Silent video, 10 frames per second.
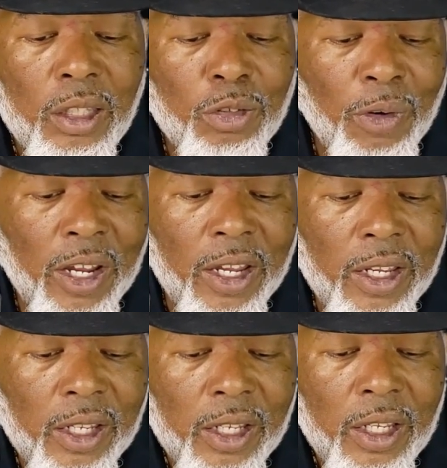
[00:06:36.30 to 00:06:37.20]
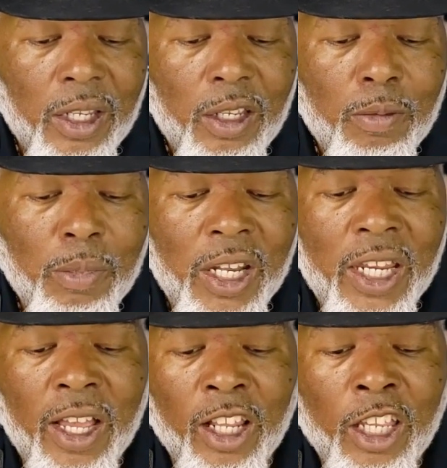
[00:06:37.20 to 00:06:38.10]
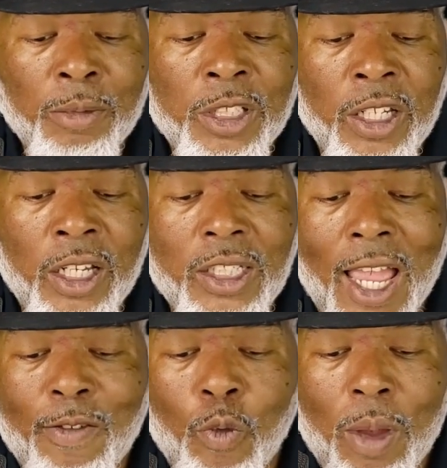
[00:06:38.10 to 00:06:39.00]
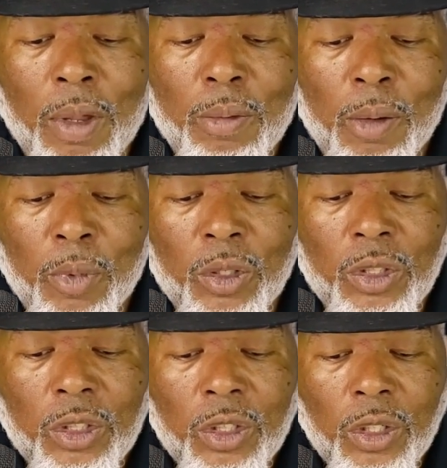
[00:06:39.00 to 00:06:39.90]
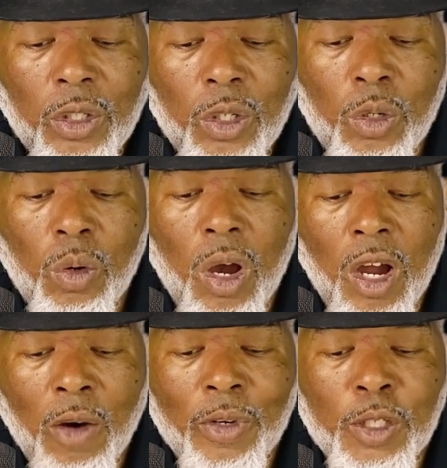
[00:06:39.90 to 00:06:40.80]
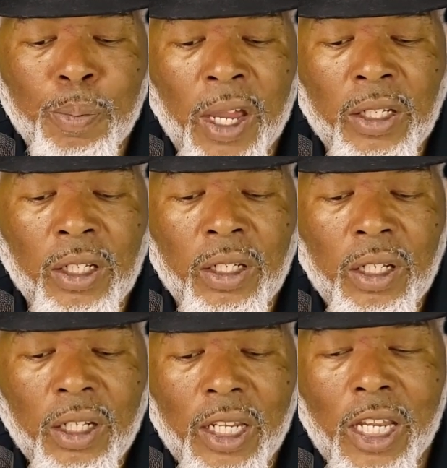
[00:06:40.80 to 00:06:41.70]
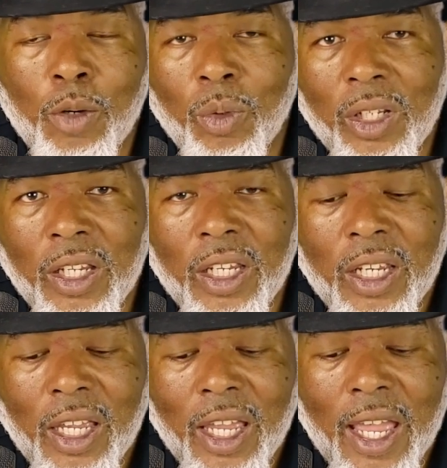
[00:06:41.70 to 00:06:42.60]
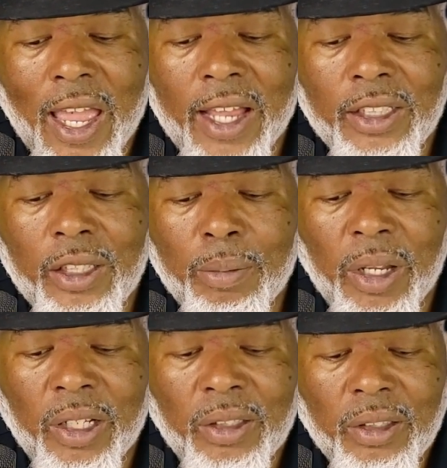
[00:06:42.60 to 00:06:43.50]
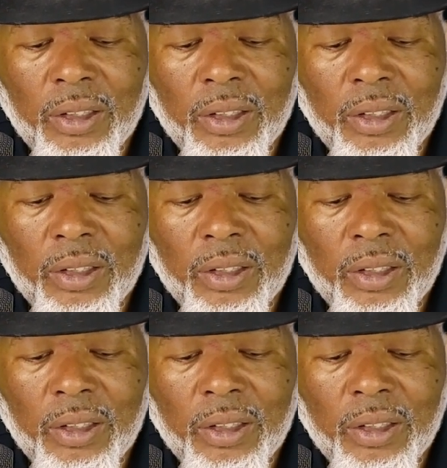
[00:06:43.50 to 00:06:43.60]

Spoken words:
Three, many LEMCs have women members who are respected equally as the men.